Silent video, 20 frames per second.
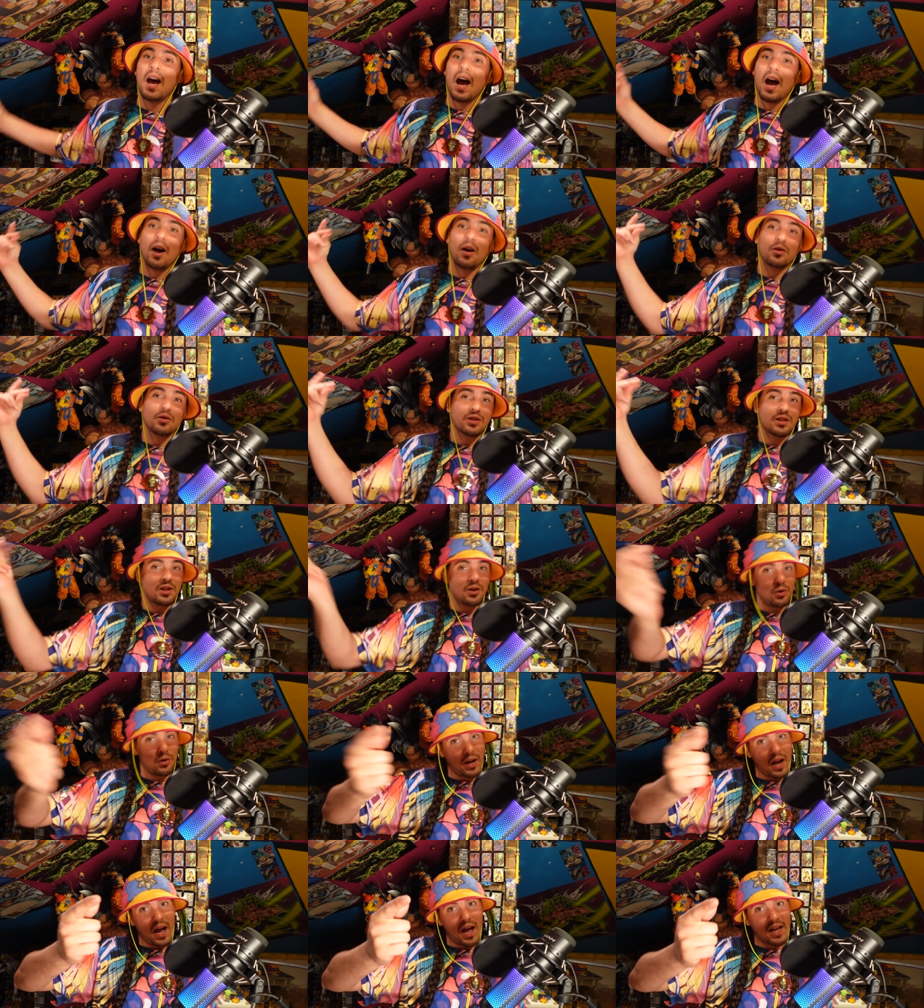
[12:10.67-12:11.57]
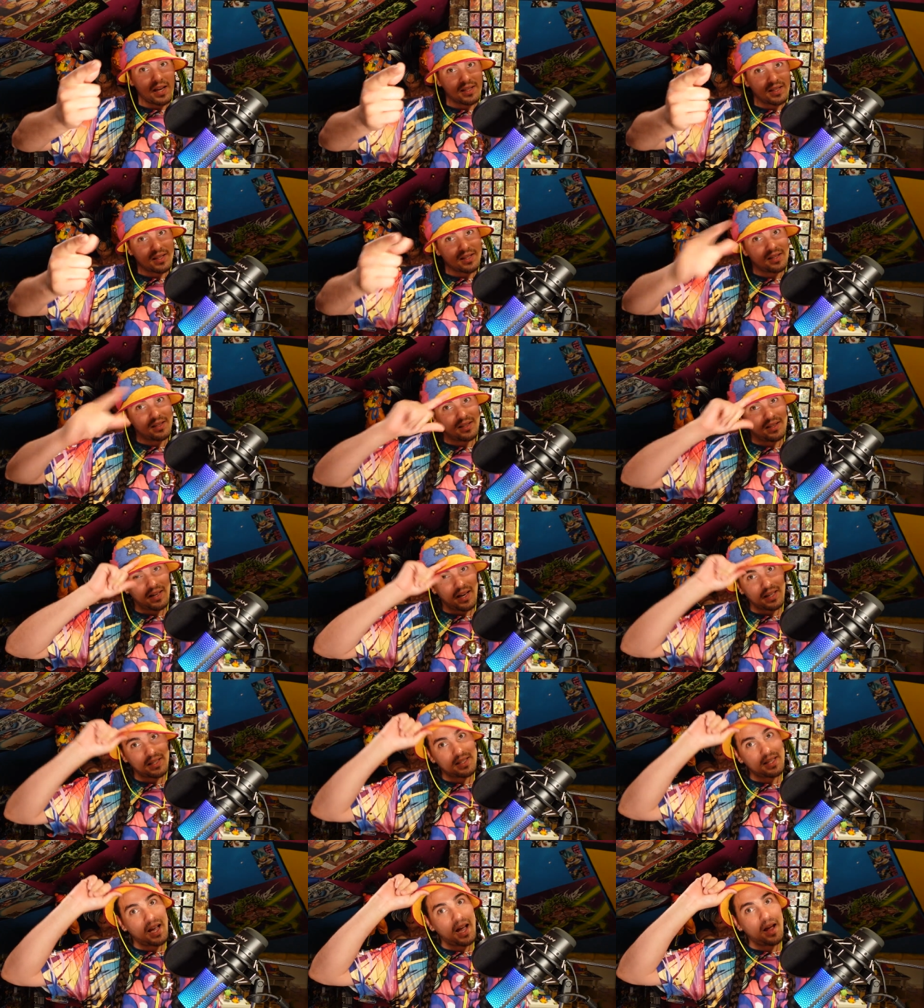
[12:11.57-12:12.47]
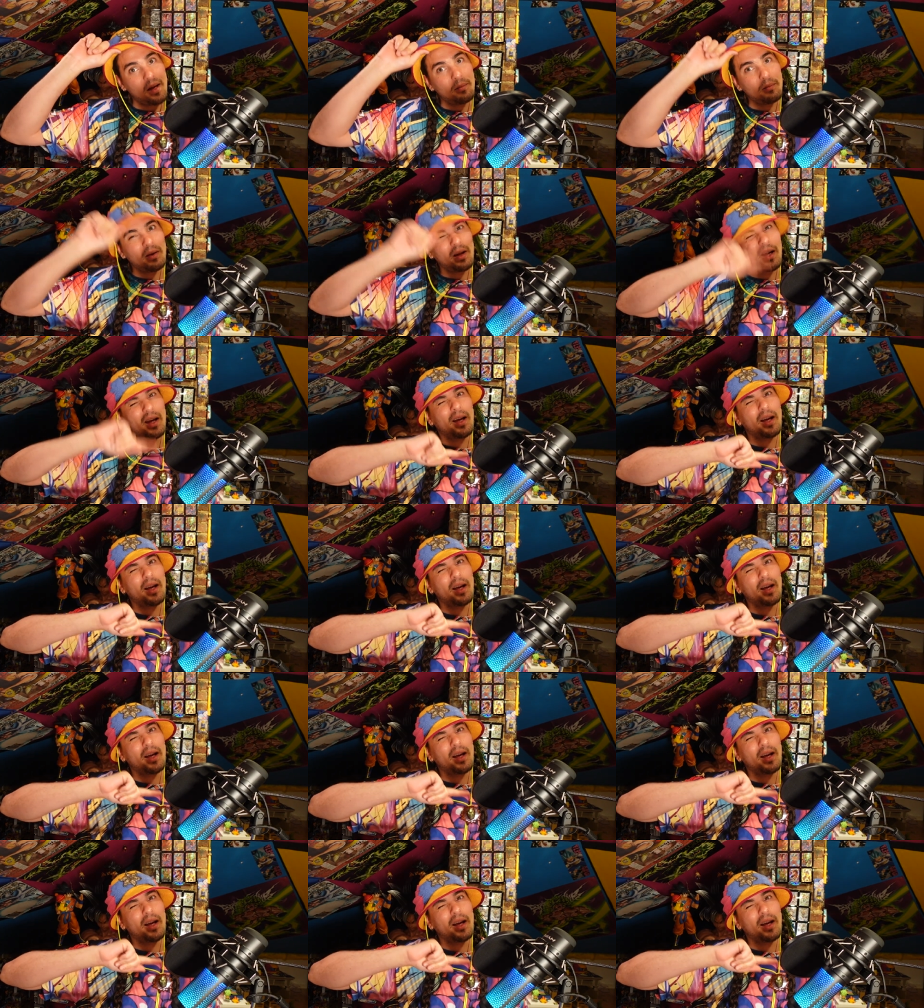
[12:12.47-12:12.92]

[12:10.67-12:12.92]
I'll see you guys next time.